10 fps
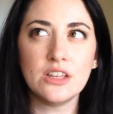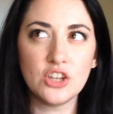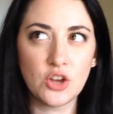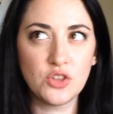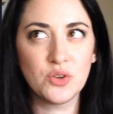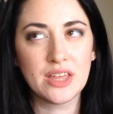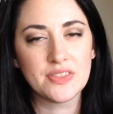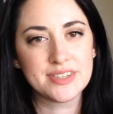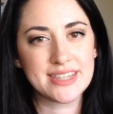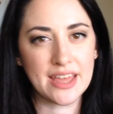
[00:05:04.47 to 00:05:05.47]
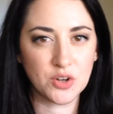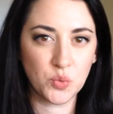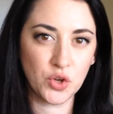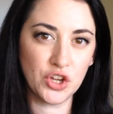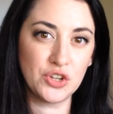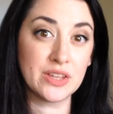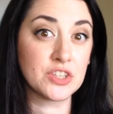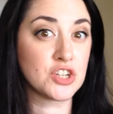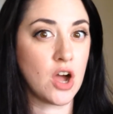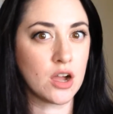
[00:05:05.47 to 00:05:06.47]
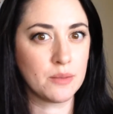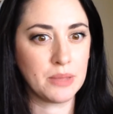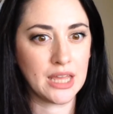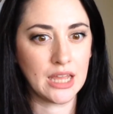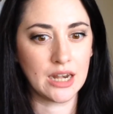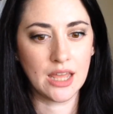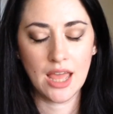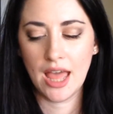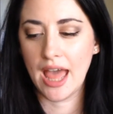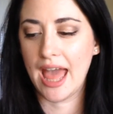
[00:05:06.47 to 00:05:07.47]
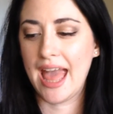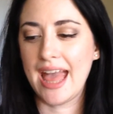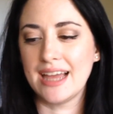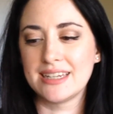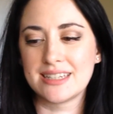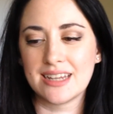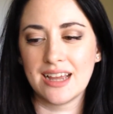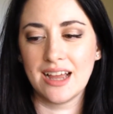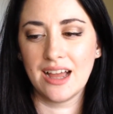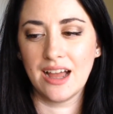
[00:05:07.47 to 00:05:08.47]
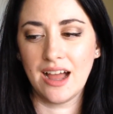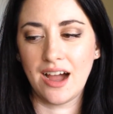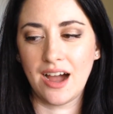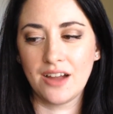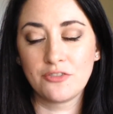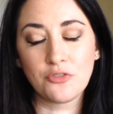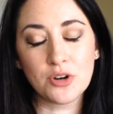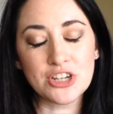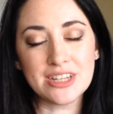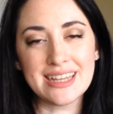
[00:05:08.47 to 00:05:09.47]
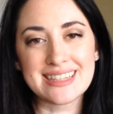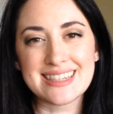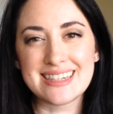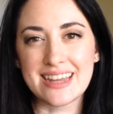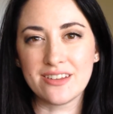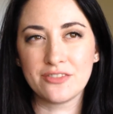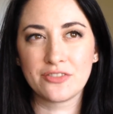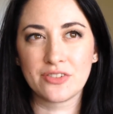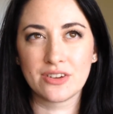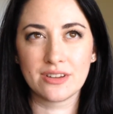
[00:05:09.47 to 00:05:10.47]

you know, you get the sandalwood, you get the tonka bean, and unfortunately, instead of